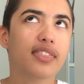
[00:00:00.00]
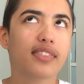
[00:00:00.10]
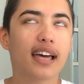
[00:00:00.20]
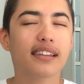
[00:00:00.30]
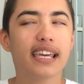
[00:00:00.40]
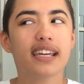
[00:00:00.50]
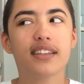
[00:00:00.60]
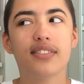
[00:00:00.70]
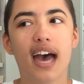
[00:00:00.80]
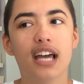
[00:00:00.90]
I
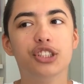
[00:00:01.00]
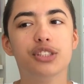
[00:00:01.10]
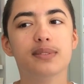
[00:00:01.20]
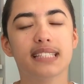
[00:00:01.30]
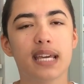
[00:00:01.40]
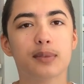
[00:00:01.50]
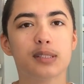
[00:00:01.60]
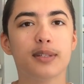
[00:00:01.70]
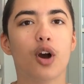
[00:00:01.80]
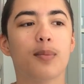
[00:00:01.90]
like that she was able
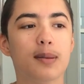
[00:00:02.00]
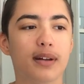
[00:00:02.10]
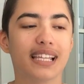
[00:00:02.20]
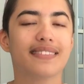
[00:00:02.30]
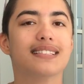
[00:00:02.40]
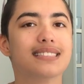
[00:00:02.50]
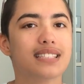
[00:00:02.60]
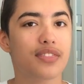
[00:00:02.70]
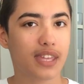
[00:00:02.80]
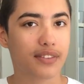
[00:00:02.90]
to be open about like, this is
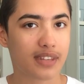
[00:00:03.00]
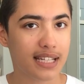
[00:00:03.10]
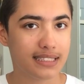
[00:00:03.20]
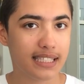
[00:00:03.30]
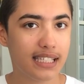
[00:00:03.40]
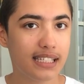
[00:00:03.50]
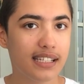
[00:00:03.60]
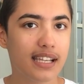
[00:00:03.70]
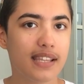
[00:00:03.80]
a thing that I did,